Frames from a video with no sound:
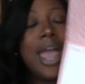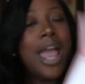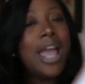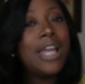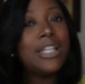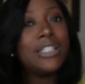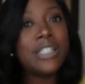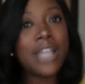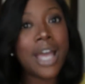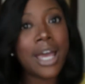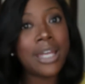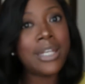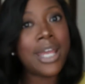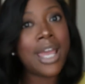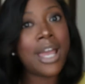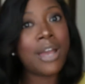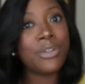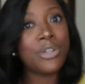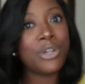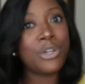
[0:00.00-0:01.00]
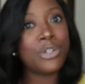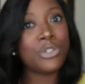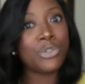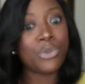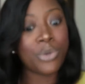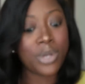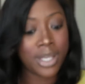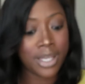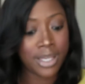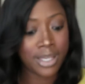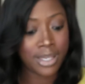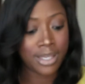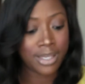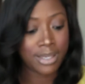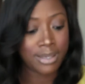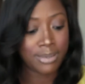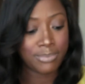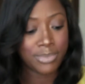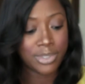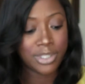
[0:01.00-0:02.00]
and jot down your
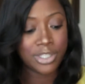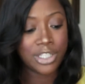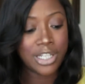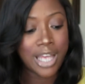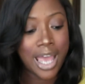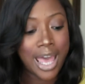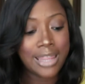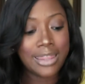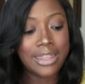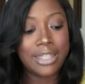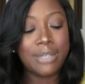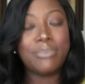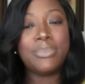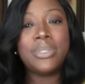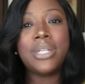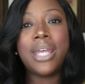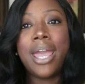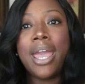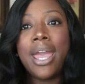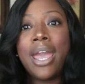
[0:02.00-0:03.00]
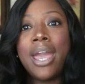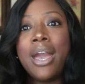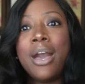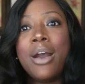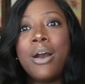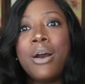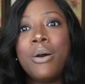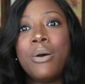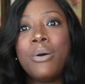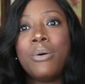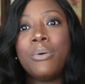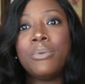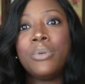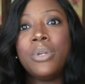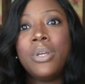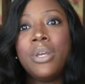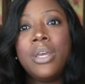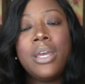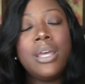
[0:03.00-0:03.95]
dreams. Jot them down.